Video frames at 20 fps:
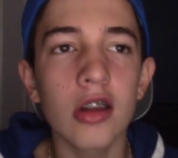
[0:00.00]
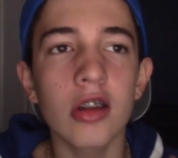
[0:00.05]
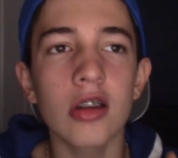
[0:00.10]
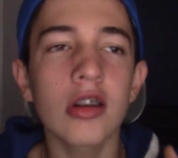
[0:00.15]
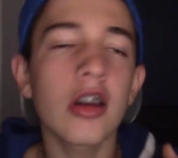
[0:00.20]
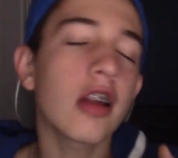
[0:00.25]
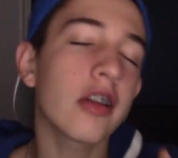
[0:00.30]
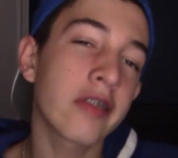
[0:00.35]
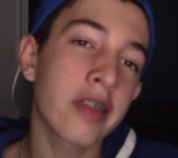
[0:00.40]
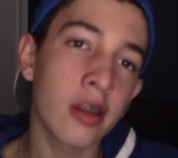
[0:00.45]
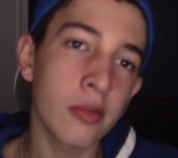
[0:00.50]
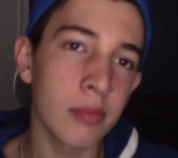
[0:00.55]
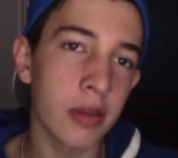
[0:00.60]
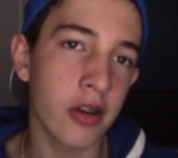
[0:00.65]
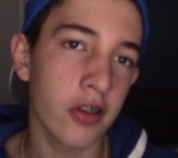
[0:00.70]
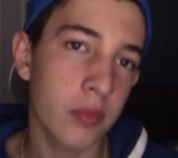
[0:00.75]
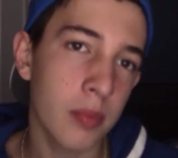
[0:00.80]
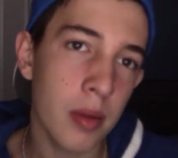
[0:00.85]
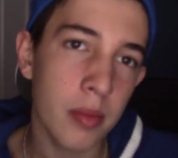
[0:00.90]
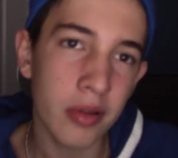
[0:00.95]
Not 10
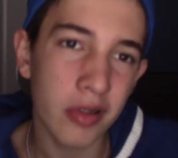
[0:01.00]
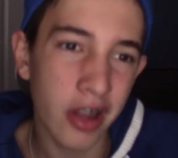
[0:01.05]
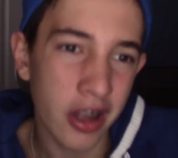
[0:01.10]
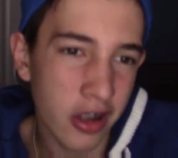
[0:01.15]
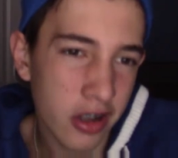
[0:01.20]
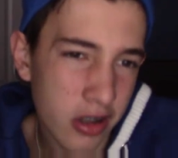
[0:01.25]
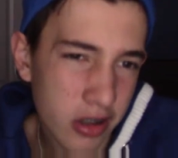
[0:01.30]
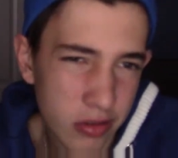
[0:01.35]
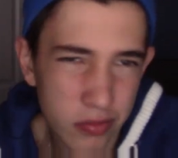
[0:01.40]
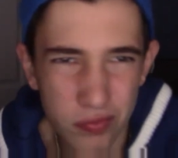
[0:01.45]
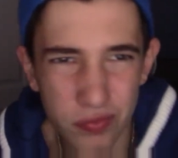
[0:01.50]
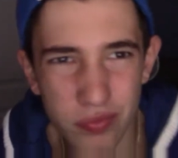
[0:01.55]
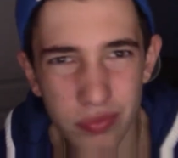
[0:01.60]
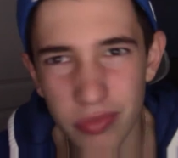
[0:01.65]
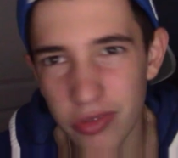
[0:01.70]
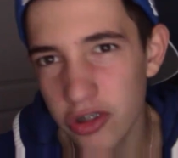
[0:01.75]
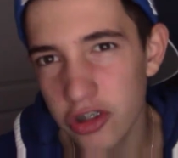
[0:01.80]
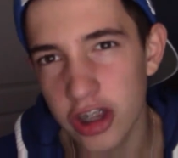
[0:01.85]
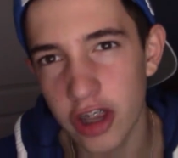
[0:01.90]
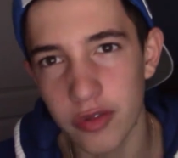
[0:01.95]
minutes, maybe like
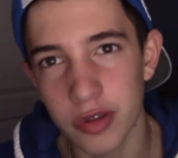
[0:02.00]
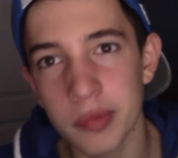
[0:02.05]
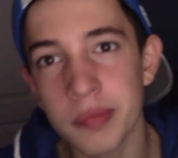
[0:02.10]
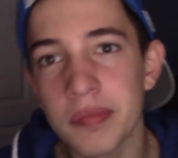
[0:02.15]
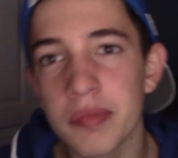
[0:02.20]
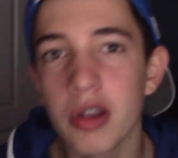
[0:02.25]
7.